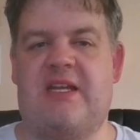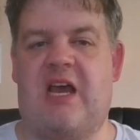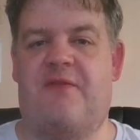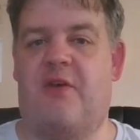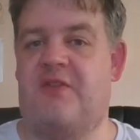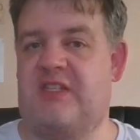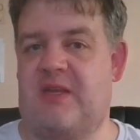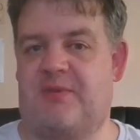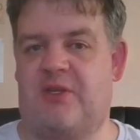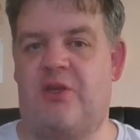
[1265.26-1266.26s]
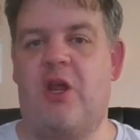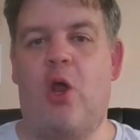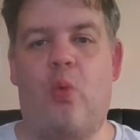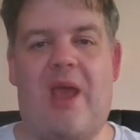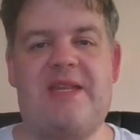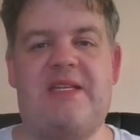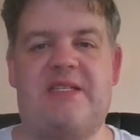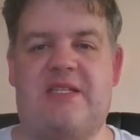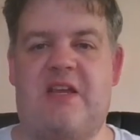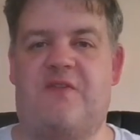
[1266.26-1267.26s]
half of this episode waiting to
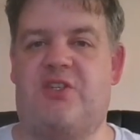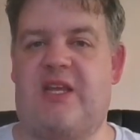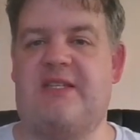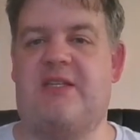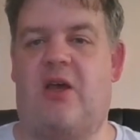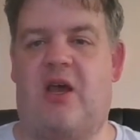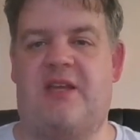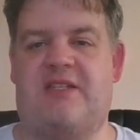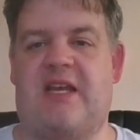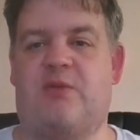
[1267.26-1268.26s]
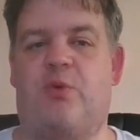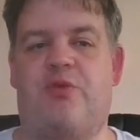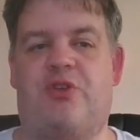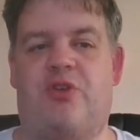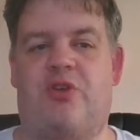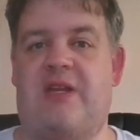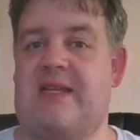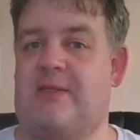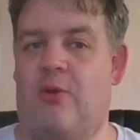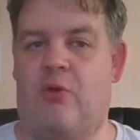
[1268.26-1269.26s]
see if Jason Isaacs would return
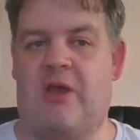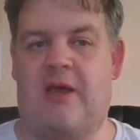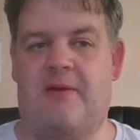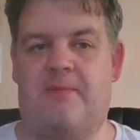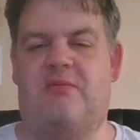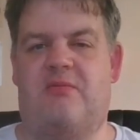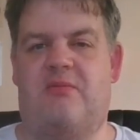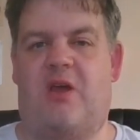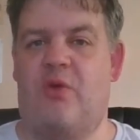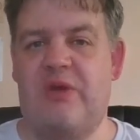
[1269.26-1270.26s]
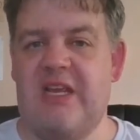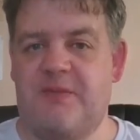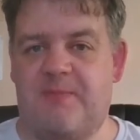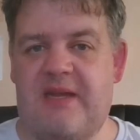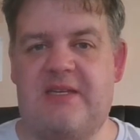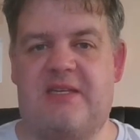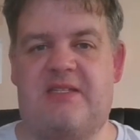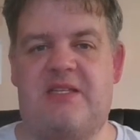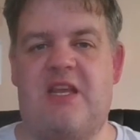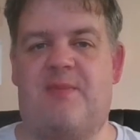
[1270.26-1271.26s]
as Lorca. I really expected to
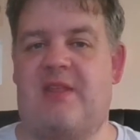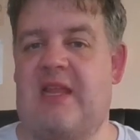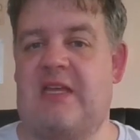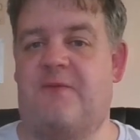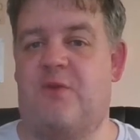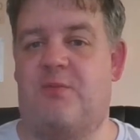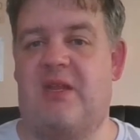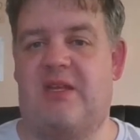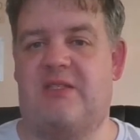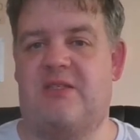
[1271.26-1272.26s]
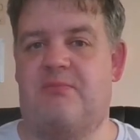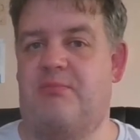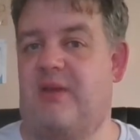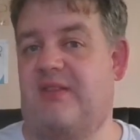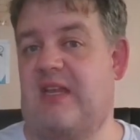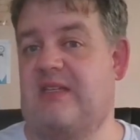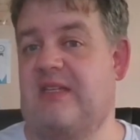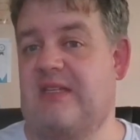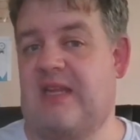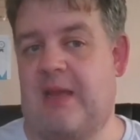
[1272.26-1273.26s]
see him in the last few minutes, but that
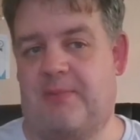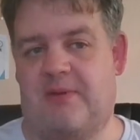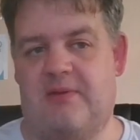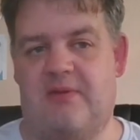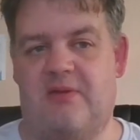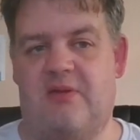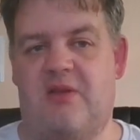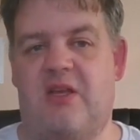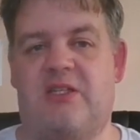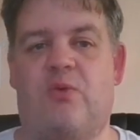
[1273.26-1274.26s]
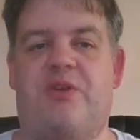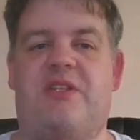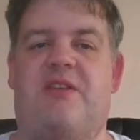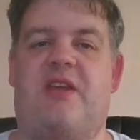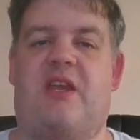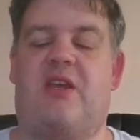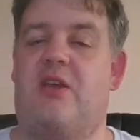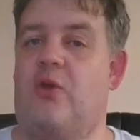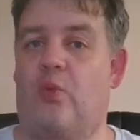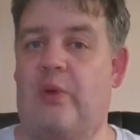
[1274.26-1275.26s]
didn't happen. So what do you think?
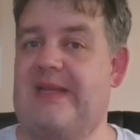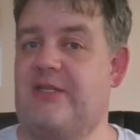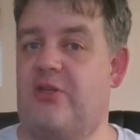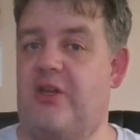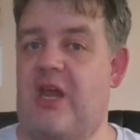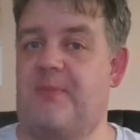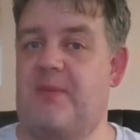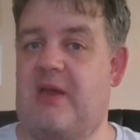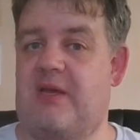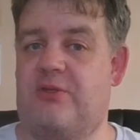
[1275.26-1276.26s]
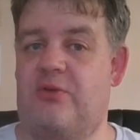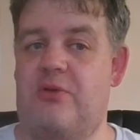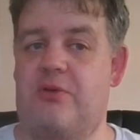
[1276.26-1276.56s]
Will he turn up in part 2?